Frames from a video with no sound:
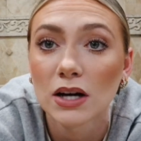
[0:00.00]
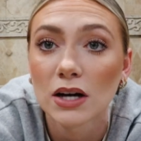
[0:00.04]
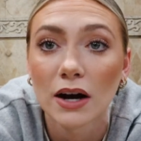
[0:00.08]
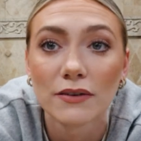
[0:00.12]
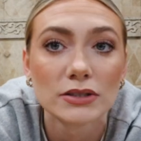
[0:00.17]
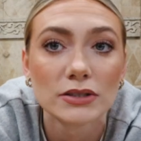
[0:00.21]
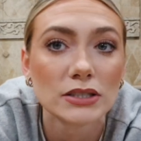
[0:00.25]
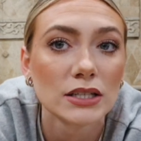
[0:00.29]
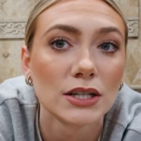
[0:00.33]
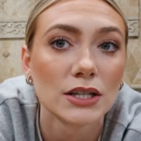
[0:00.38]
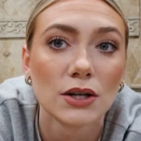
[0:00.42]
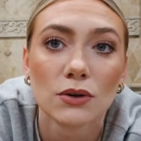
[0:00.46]

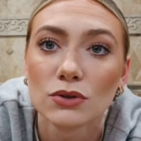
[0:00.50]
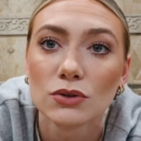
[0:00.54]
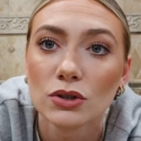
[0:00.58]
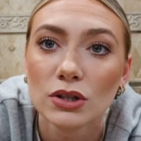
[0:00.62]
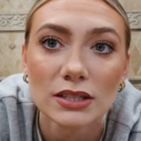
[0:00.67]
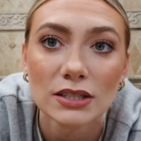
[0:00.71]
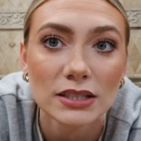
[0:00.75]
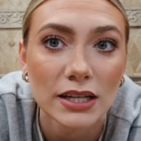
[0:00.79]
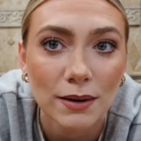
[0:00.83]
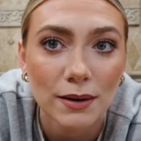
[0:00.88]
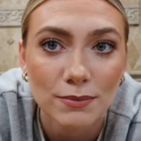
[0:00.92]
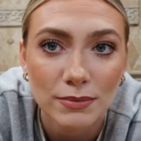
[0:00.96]
Obviously, I don't do the
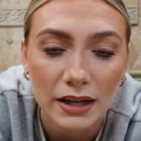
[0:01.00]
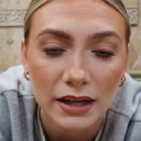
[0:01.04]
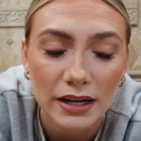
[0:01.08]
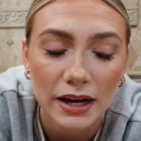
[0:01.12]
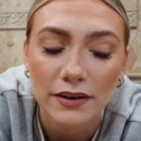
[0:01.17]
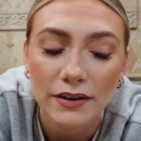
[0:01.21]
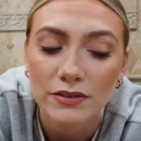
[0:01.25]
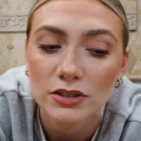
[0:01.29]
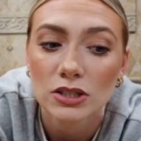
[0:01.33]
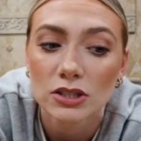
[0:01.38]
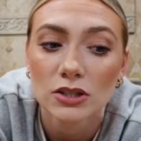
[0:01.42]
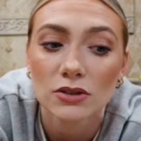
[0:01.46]
same thing
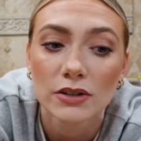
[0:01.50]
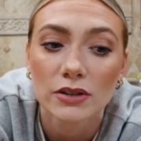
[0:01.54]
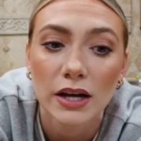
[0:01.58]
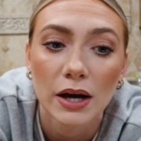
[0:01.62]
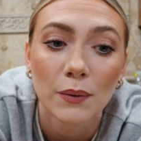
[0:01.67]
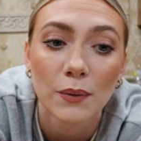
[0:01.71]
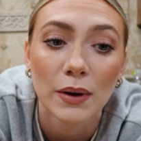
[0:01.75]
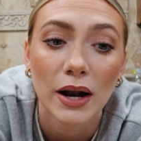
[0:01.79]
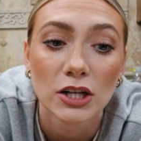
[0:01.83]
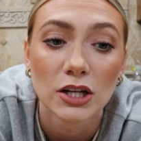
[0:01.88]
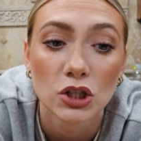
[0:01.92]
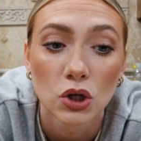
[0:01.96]
every single day
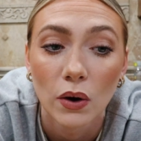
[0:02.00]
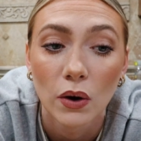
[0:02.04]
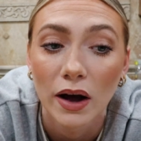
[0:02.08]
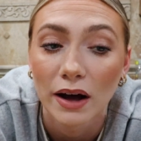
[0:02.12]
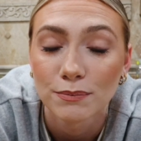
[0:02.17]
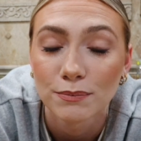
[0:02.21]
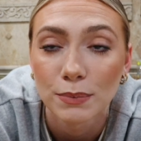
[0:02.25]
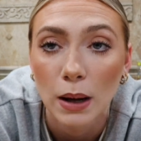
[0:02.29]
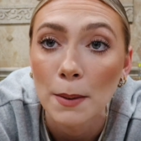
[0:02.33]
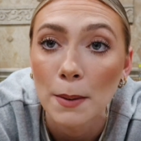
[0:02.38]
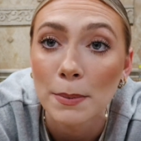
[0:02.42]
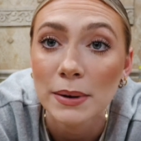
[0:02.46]
when I don't
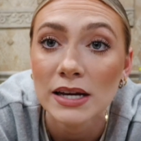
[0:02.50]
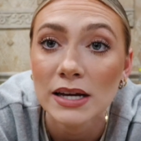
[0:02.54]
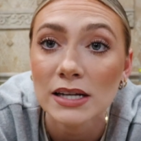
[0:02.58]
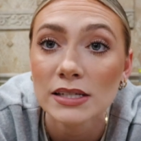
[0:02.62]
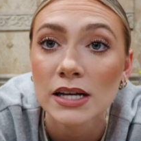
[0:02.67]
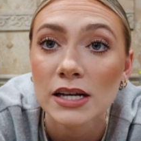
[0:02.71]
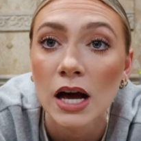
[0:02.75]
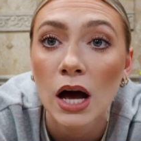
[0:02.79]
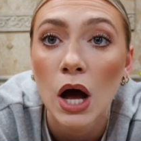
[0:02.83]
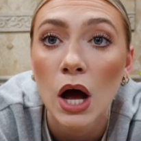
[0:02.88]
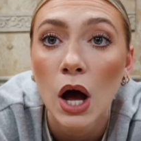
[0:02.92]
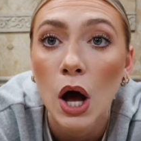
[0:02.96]
have
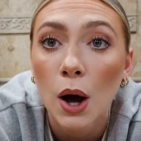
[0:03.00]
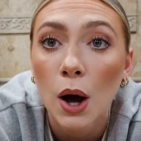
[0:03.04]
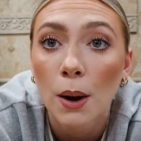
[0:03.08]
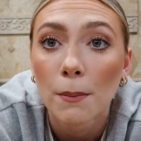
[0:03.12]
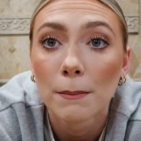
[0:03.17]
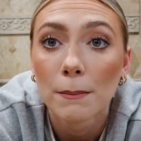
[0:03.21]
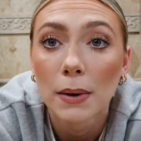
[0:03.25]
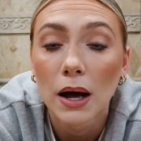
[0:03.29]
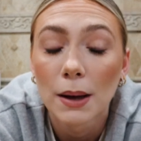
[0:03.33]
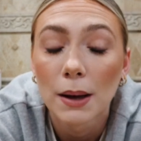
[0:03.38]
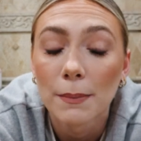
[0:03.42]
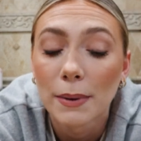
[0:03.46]
puppies,
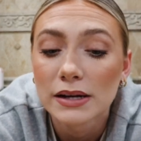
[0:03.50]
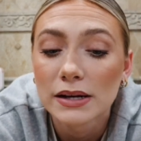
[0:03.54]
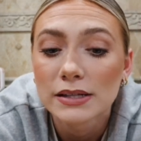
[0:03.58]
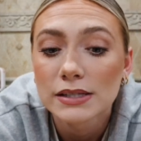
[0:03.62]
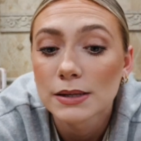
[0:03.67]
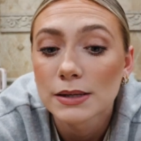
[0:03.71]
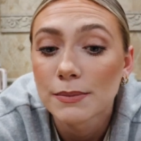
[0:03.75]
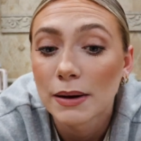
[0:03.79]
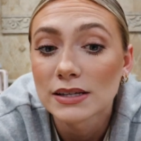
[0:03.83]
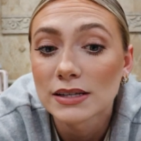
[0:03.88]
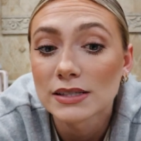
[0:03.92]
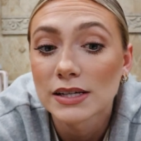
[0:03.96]
but
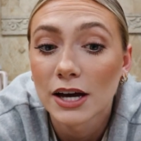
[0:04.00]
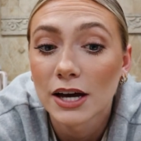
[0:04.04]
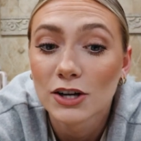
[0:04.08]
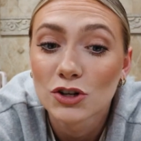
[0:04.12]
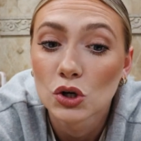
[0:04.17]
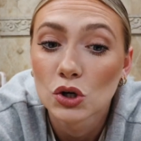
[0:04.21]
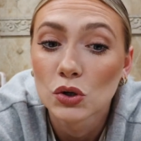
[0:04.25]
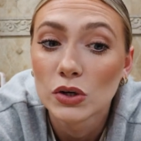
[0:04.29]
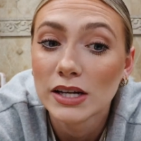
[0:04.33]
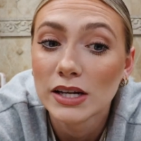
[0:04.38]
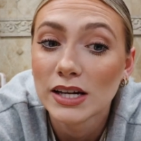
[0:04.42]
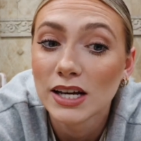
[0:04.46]
basically my
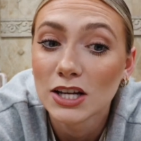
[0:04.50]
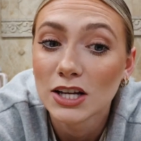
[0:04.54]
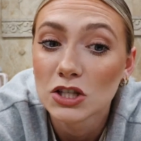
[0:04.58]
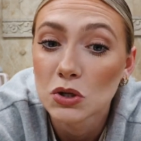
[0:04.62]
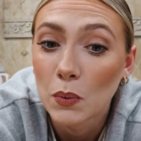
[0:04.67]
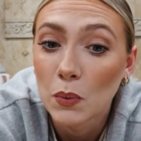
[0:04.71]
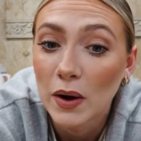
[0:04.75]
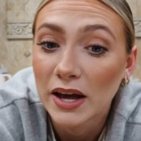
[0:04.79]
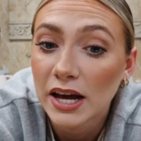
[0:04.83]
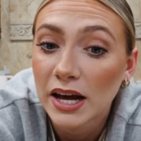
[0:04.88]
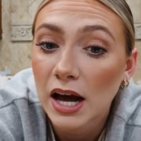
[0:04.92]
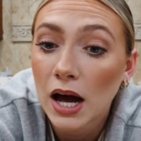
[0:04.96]
schedule is
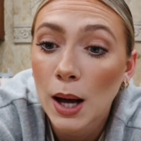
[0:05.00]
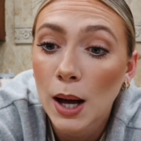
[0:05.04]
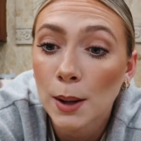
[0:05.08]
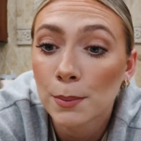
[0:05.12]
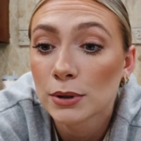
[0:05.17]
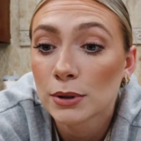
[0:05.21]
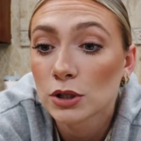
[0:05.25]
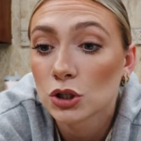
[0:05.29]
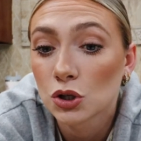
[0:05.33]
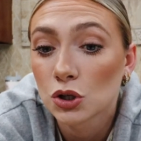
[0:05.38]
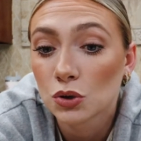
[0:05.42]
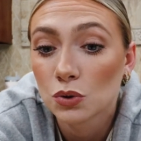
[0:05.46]
wake
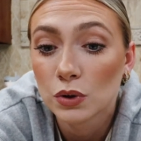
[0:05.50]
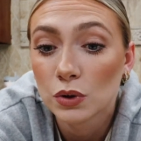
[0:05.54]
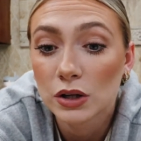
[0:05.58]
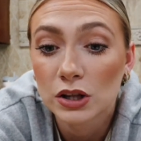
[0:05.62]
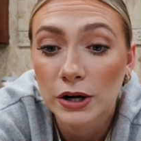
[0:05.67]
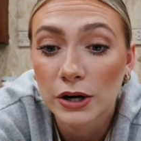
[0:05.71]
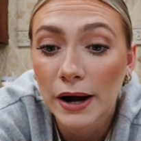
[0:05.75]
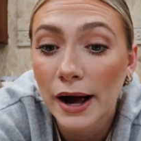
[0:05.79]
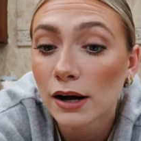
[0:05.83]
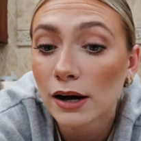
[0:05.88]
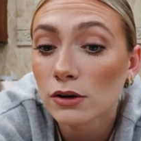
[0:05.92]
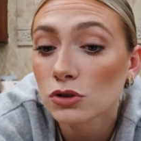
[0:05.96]
up, do
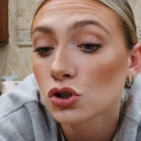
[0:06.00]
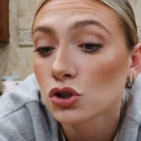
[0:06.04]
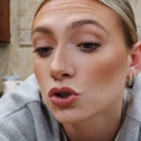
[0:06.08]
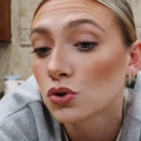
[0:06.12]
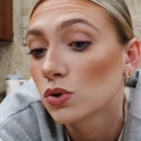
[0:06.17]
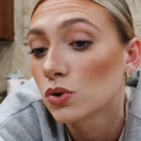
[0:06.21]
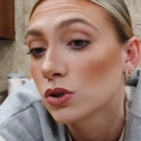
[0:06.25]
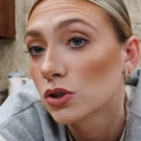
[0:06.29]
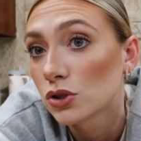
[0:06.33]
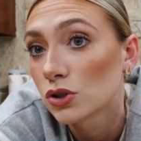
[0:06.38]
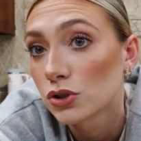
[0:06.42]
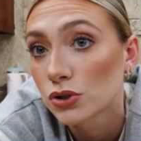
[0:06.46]
either house
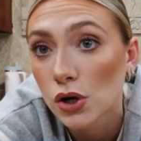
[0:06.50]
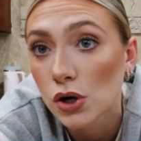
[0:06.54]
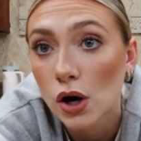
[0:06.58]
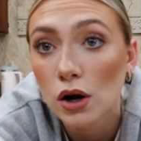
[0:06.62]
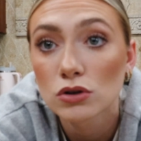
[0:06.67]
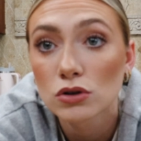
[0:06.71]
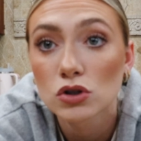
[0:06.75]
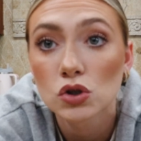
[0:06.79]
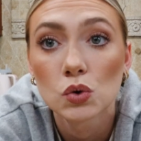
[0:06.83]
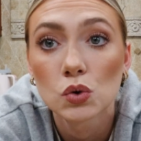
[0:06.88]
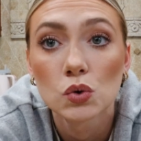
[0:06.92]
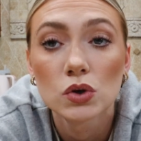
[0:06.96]
chores or
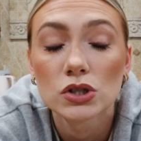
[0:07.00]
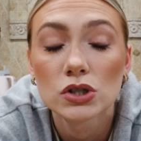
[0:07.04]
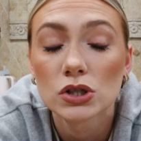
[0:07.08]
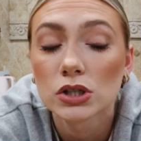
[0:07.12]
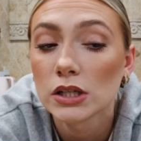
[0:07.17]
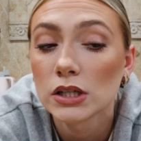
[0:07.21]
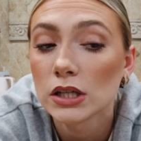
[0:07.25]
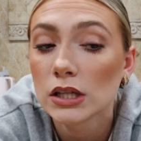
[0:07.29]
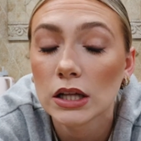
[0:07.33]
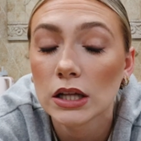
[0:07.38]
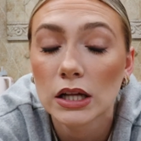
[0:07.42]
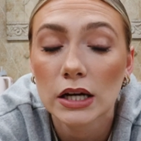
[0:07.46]
dog chores or
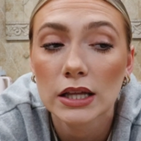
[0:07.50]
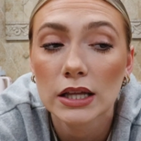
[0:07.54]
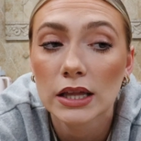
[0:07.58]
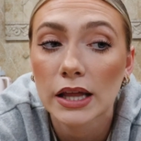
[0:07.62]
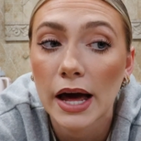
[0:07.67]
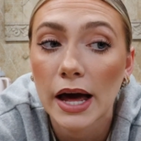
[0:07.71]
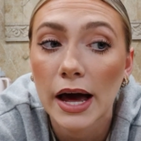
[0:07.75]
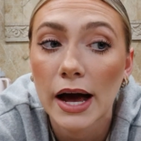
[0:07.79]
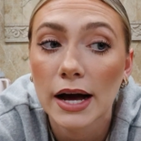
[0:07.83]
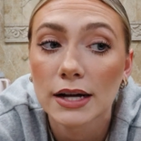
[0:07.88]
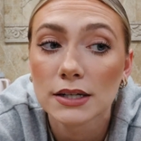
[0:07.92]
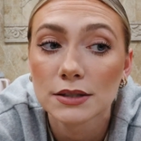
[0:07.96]
anything like
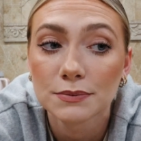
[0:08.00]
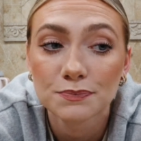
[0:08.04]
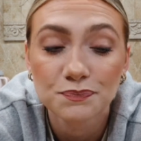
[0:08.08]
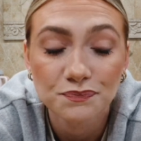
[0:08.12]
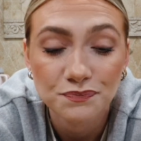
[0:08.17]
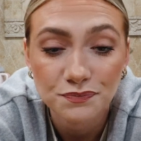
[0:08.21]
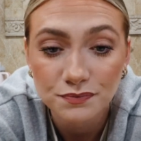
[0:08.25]
that